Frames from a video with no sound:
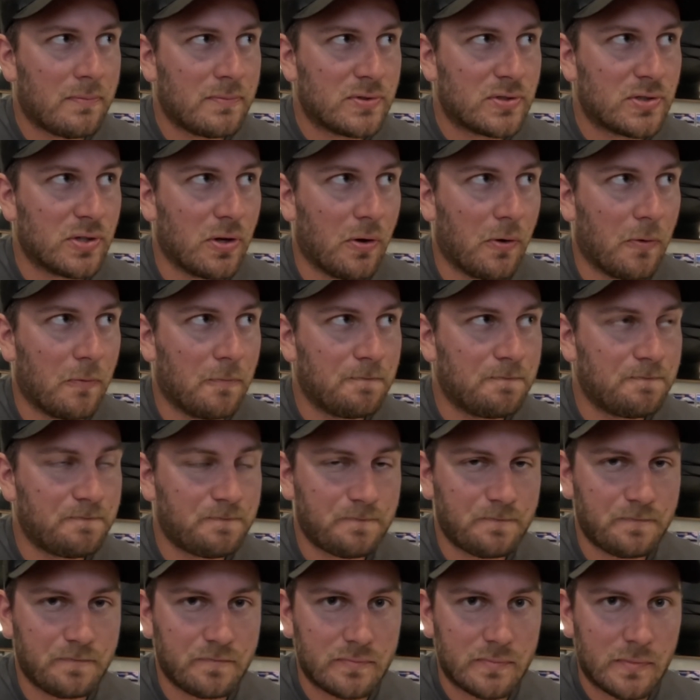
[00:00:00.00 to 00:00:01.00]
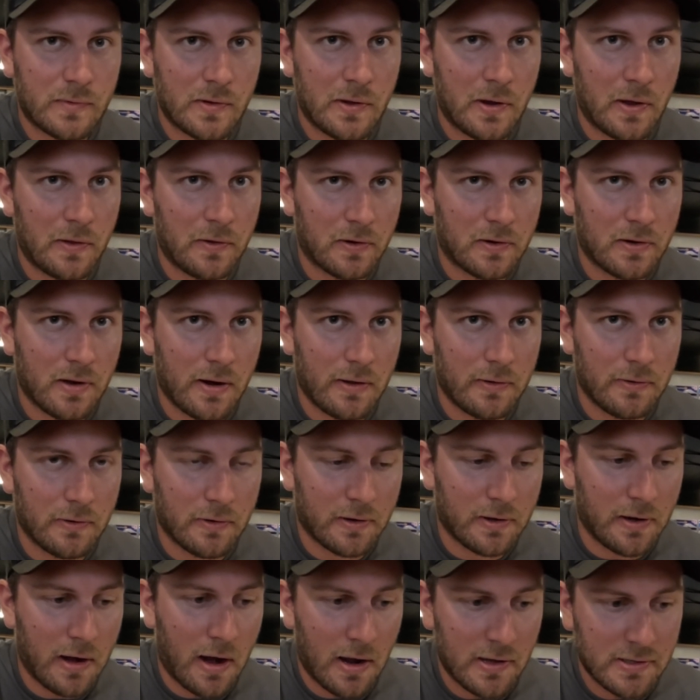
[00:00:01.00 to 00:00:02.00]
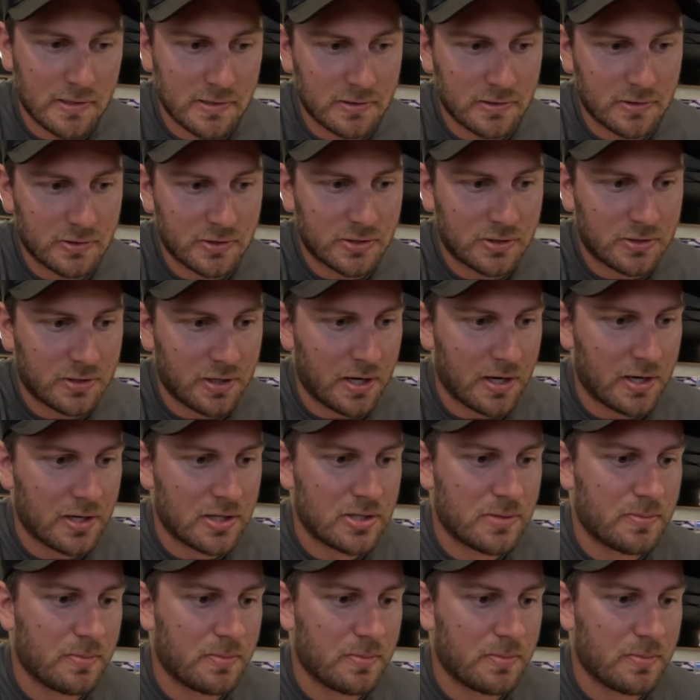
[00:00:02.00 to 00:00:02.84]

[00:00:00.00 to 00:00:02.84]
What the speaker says: So yeah, they're kind of looking at us a little strange,